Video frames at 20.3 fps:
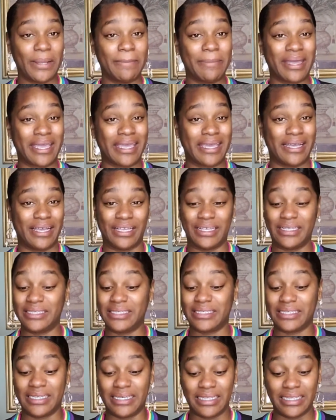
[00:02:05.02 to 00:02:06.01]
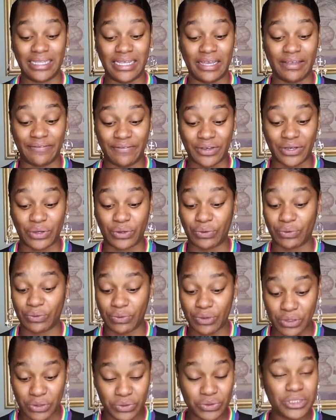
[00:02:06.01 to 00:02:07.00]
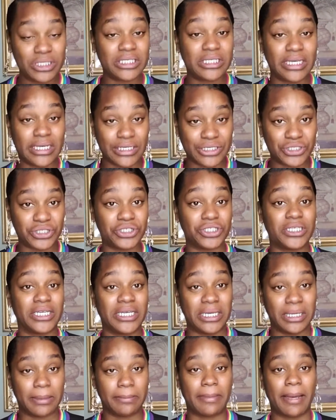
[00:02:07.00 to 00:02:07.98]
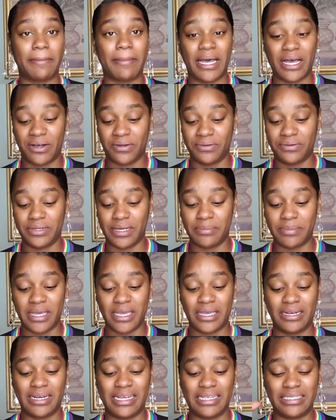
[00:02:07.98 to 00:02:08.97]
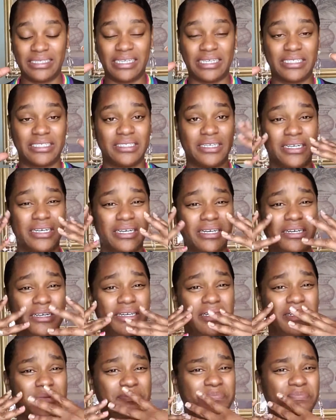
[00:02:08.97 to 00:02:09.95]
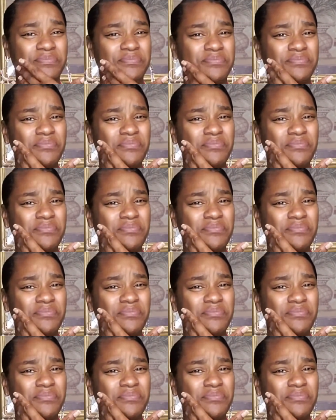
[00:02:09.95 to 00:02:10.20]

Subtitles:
But yes, it left a gross texture in my mouth. I mean, not texture, I